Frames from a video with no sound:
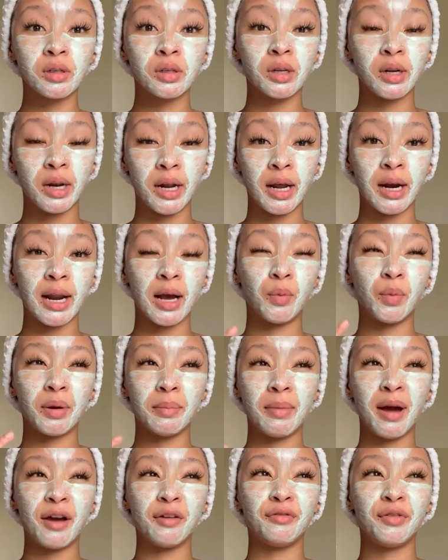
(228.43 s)
you know, like when
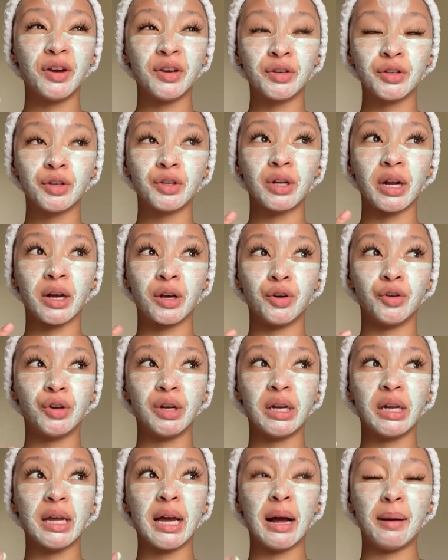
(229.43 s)
my face is like
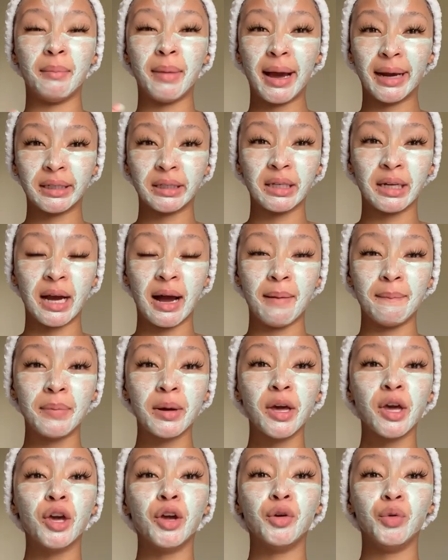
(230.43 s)
really acting up,
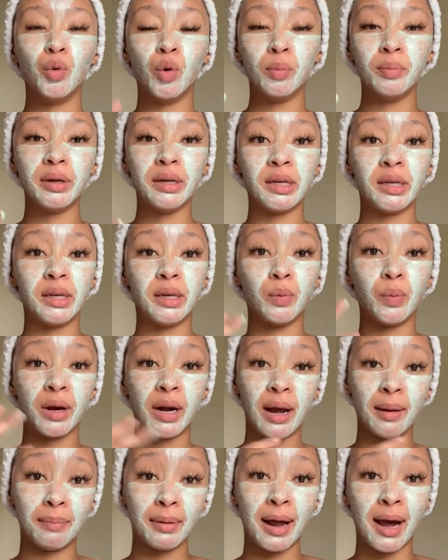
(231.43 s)
normally when
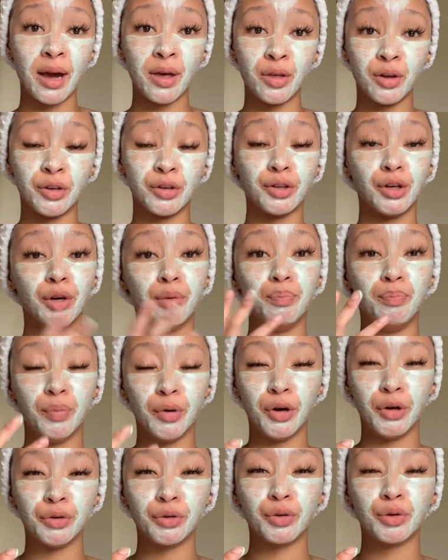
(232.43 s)
I apply this, it
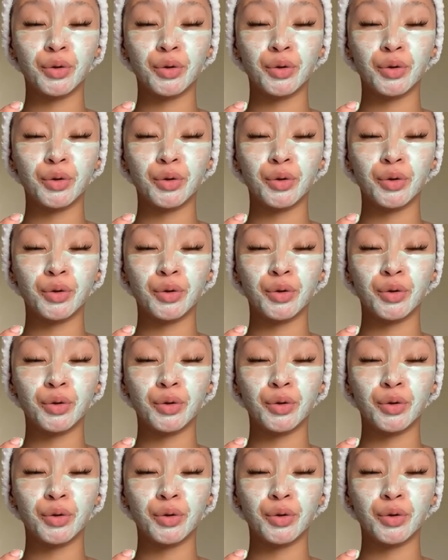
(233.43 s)
burns.